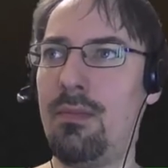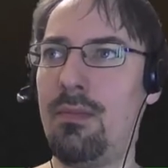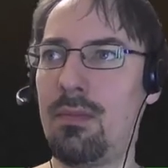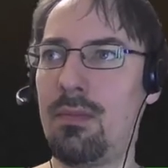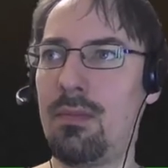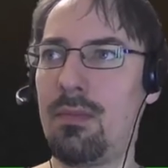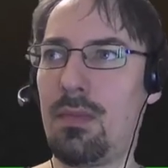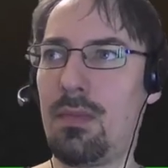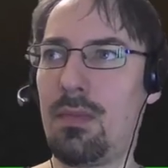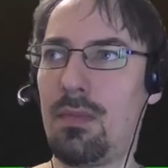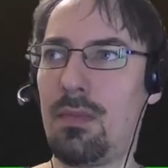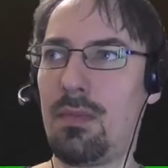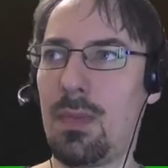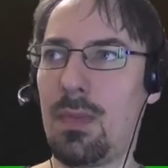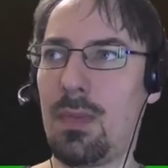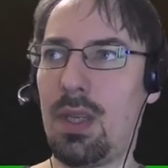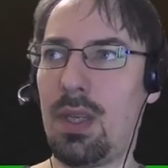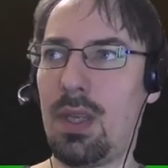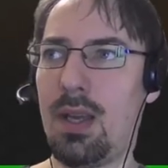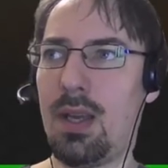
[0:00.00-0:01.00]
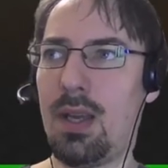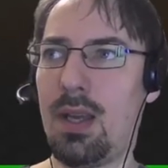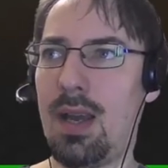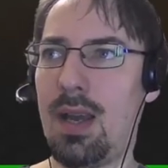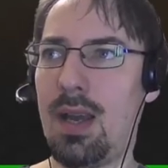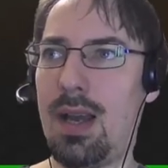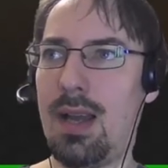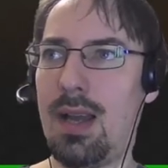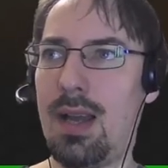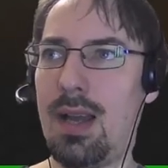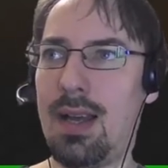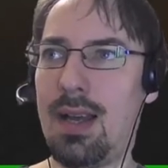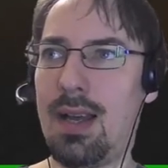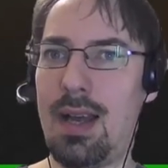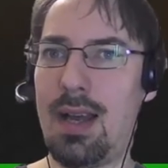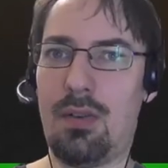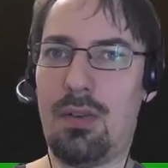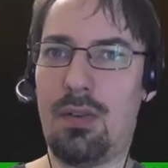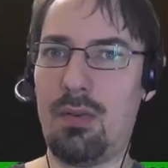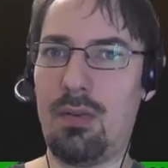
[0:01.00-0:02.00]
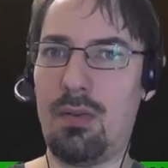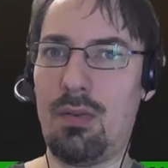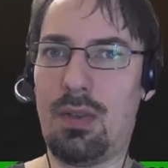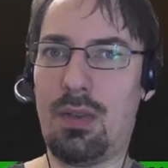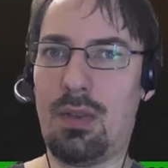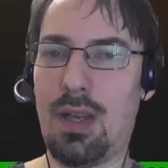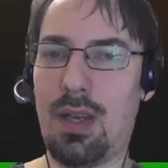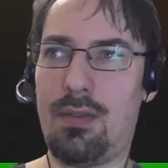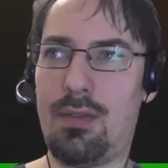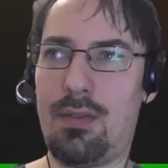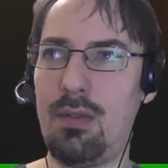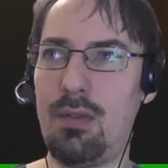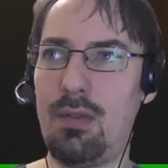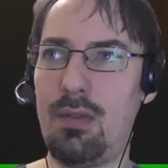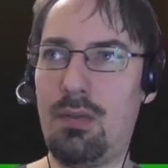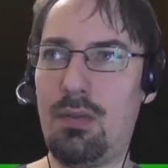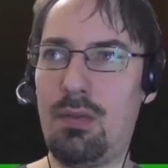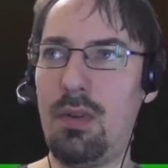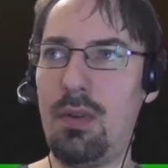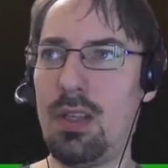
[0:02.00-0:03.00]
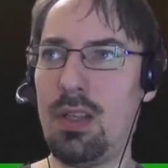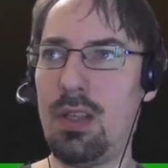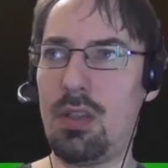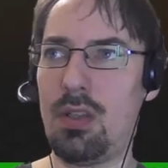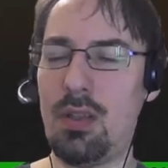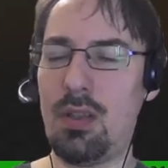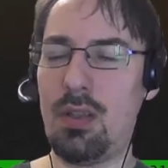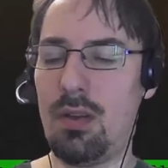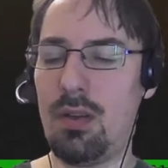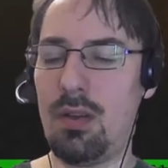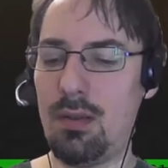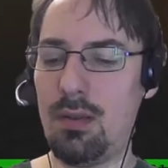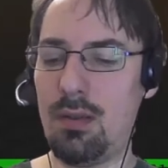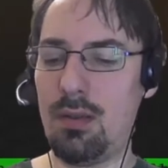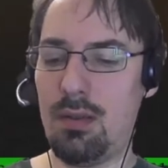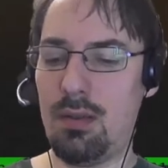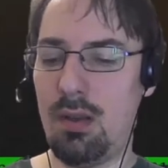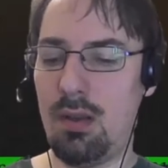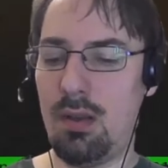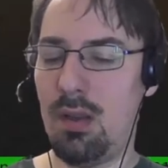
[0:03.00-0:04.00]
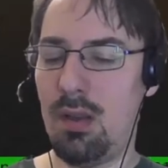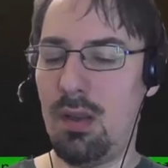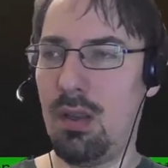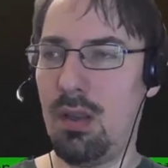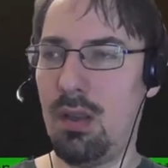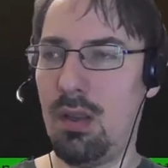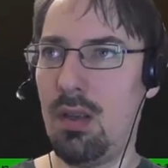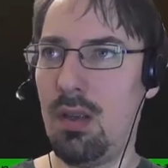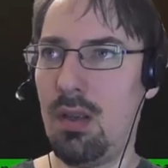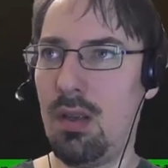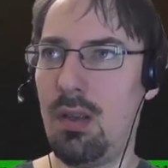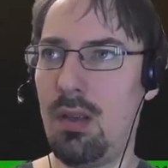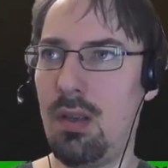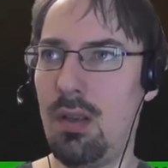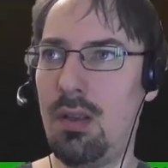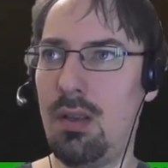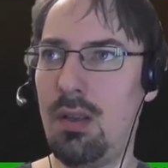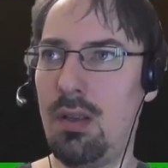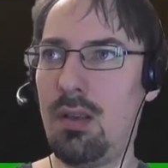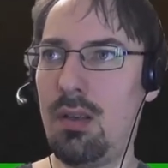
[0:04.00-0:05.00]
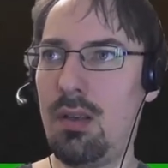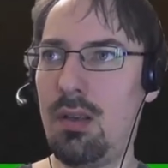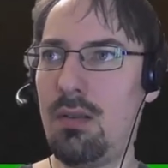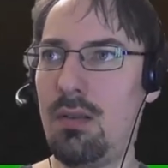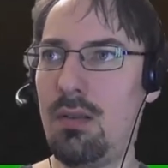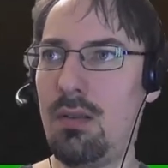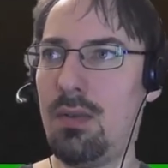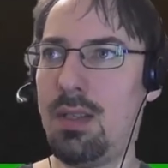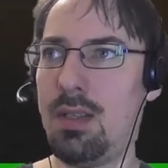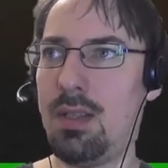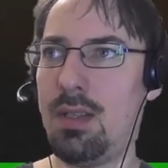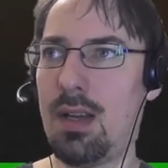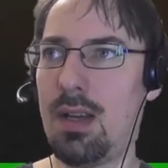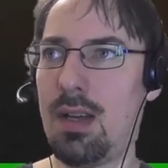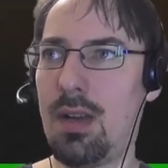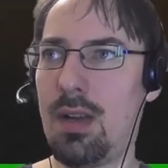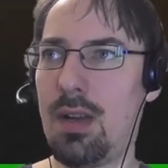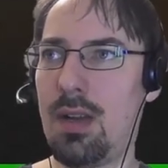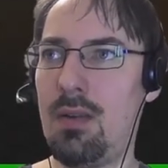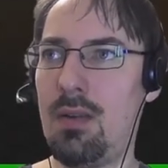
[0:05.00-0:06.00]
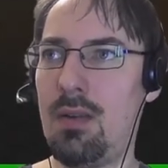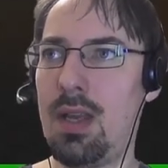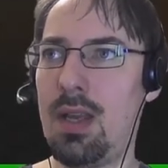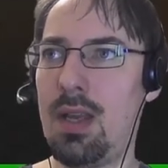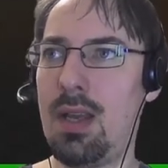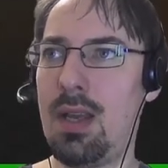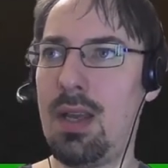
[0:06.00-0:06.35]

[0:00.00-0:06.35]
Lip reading: as I don't have sudo privileges on this account anyway, and I